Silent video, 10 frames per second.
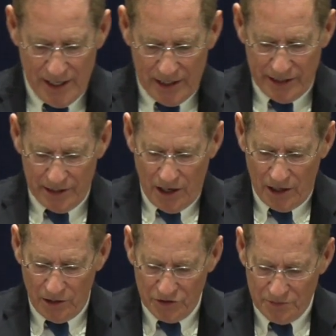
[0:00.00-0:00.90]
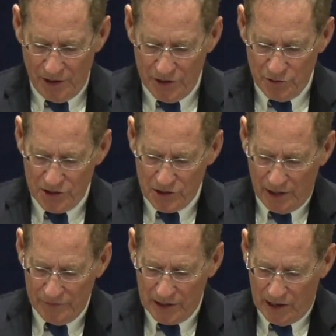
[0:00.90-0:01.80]
Leonardo is married to his
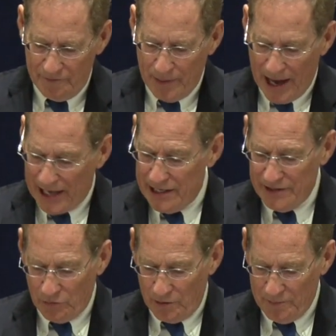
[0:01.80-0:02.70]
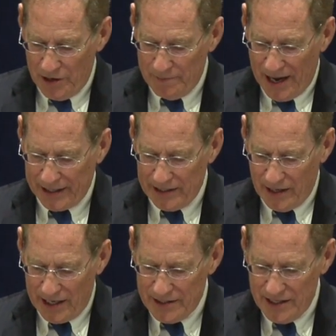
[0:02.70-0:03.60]
lovely wife, Patti. They were married back in
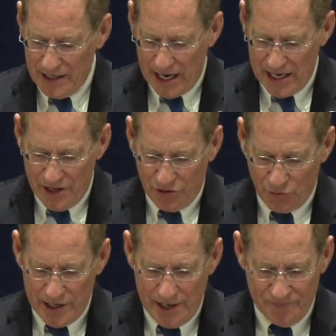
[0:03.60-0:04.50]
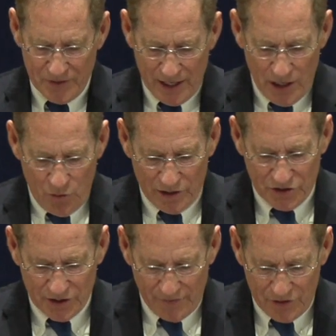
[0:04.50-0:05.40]
1983 with
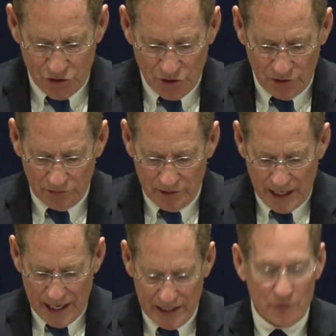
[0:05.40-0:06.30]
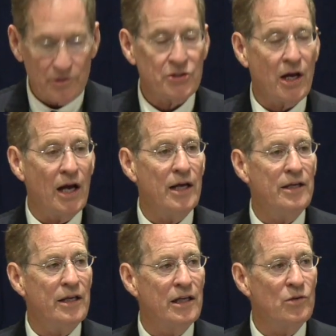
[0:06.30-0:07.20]
7 children, and they reside
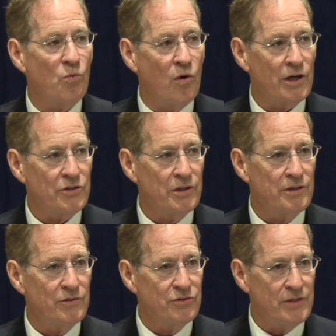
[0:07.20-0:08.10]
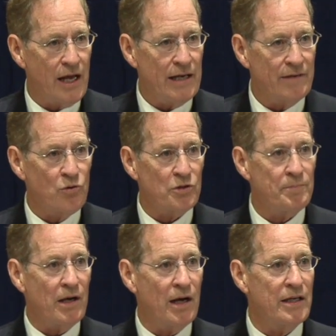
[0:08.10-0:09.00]
in Washington State. And of course,
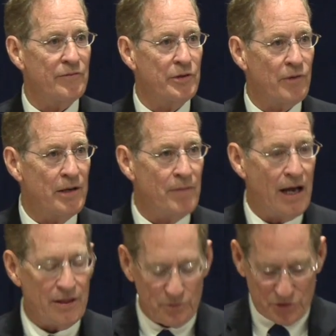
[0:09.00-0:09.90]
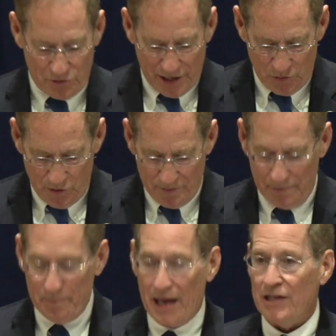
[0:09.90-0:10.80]
behind every great man, there is a great woman,
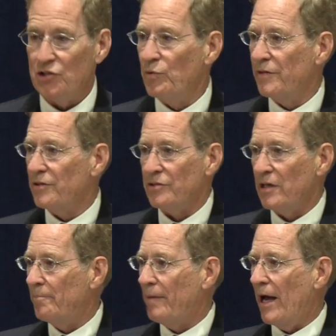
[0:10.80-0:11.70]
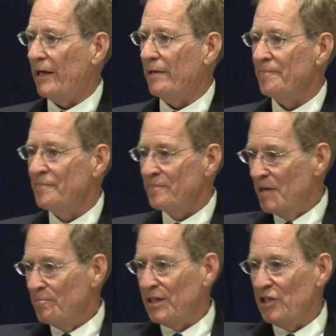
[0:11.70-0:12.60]
and Patti is with us tonight. Patti,
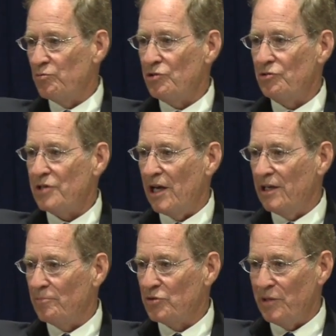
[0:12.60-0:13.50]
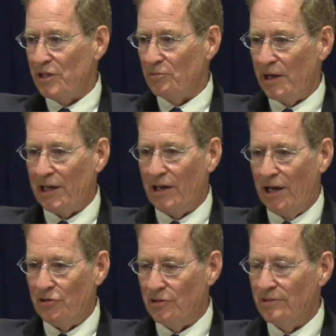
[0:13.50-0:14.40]
please, won't you stand up so we can
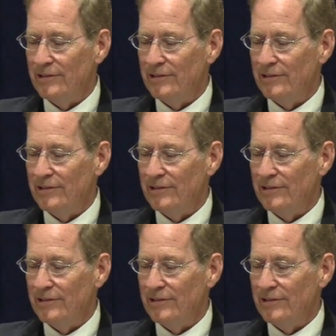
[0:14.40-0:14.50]
recognize you?